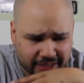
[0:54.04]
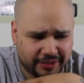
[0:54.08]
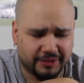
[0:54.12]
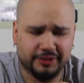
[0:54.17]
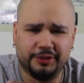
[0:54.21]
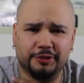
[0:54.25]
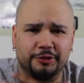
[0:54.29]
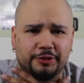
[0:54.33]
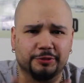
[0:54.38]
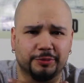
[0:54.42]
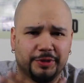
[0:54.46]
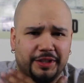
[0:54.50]

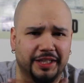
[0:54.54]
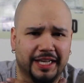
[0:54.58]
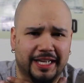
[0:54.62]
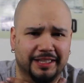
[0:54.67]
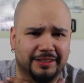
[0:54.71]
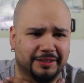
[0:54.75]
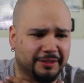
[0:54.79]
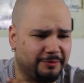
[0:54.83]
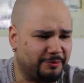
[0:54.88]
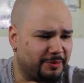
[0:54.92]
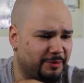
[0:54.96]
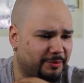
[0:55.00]
excuse me,
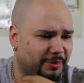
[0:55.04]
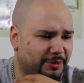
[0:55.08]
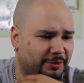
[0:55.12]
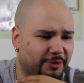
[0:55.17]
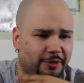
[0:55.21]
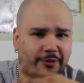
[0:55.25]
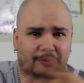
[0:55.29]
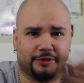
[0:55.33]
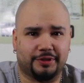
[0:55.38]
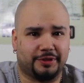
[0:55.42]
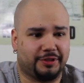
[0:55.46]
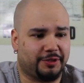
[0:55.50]
got something in my
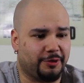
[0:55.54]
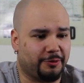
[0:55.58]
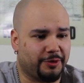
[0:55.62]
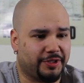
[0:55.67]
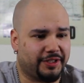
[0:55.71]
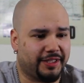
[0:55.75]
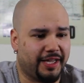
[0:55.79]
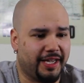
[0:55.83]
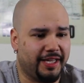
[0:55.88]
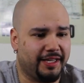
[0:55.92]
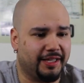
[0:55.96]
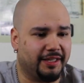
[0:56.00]
throat. It's so
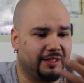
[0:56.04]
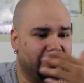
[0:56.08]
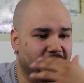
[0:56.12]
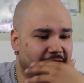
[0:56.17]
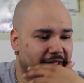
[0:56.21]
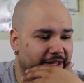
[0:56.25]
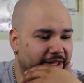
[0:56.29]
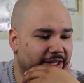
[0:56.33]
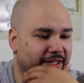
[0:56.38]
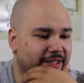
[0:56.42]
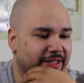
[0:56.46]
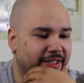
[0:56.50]
exciting.
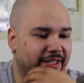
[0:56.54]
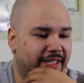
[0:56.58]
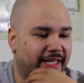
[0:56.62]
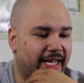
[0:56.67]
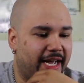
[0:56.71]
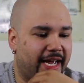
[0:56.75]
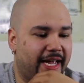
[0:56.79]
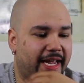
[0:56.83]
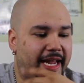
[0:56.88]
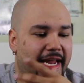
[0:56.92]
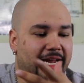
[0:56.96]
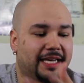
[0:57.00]
You
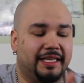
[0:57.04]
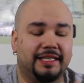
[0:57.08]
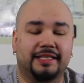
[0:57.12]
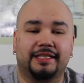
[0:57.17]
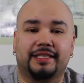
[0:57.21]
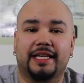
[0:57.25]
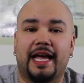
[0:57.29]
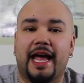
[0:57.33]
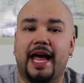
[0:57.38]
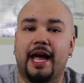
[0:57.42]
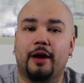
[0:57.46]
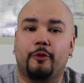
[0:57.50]
got Haley
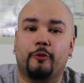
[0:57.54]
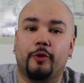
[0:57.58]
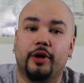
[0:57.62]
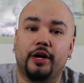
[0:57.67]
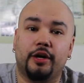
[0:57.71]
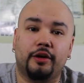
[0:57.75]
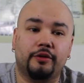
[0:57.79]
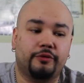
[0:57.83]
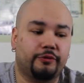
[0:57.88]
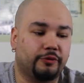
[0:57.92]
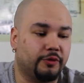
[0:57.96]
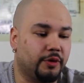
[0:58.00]

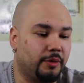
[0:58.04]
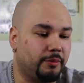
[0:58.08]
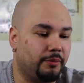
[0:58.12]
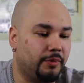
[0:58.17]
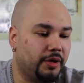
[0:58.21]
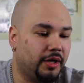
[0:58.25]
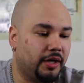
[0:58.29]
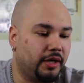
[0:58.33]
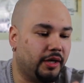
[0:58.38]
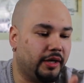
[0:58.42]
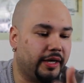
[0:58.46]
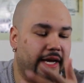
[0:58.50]
Atwell
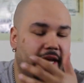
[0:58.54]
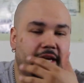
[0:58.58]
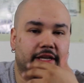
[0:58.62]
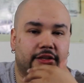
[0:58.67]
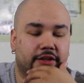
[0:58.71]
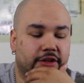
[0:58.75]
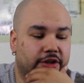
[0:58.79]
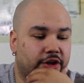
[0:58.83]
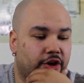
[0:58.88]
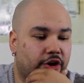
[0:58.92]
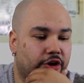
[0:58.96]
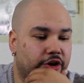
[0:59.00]
from
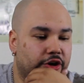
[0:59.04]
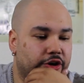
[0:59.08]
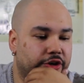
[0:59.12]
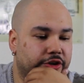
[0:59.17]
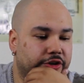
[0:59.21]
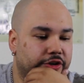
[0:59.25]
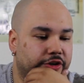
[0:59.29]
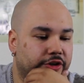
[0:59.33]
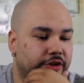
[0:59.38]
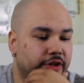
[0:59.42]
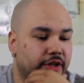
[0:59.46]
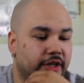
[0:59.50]
Agent
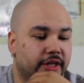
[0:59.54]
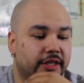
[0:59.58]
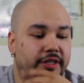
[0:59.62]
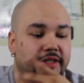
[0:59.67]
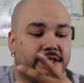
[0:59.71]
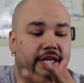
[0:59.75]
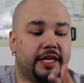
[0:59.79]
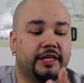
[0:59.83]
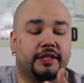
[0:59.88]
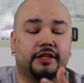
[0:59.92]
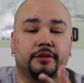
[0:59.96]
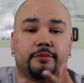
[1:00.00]
Carter,
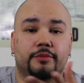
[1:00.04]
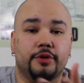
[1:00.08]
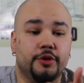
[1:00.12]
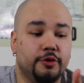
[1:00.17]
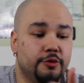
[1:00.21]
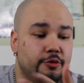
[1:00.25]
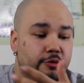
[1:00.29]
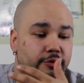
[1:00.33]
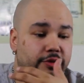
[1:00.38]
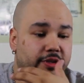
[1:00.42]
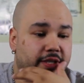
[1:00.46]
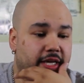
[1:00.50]
Jason
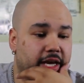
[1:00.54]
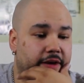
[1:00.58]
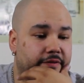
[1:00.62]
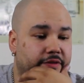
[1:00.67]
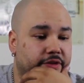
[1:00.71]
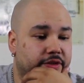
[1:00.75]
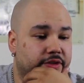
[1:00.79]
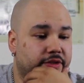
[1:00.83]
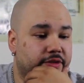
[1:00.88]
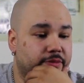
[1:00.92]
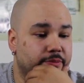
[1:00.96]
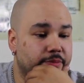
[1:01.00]
Mewes,
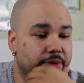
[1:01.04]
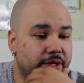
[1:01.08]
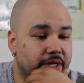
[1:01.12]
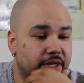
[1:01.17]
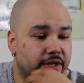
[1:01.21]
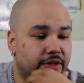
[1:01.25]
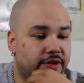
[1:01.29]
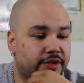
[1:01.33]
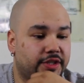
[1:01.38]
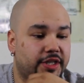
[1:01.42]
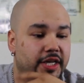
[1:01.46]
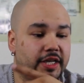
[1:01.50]
Kevin
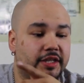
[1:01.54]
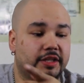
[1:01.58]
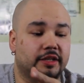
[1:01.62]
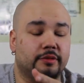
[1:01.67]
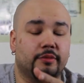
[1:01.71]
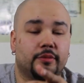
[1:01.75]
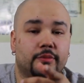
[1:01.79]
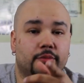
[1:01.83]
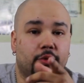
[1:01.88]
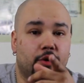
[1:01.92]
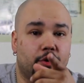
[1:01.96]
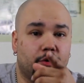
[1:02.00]
Smith,
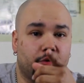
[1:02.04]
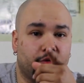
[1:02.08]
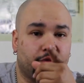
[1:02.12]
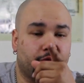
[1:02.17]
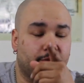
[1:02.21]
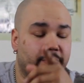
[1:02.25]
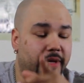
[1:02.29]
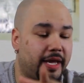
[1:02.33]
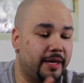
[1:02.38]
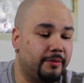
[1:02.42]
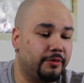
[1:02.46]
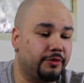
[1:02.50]
Jason
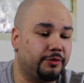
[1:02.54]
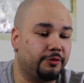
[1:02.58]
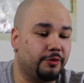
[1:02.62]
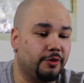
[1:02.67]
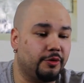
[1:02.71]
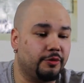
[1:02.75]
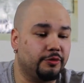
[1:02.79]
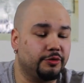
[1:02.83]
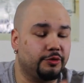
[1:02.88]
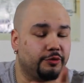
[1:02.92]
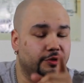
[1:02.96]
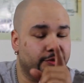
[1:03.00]
Momoa from Game of
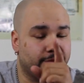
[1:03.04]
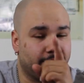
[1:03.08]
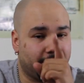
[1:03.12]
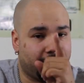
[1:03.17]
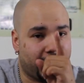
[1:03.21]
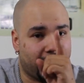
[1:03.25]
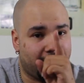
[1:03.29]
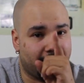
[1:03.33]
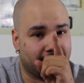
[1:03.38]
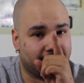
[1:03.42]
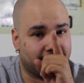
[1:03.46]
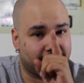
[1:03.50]
Thrones, who's been
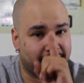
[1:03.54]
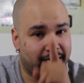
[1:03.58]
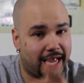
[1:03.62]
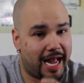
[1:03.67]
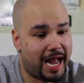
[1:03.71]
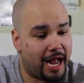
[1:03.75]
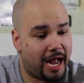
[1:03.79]
cast as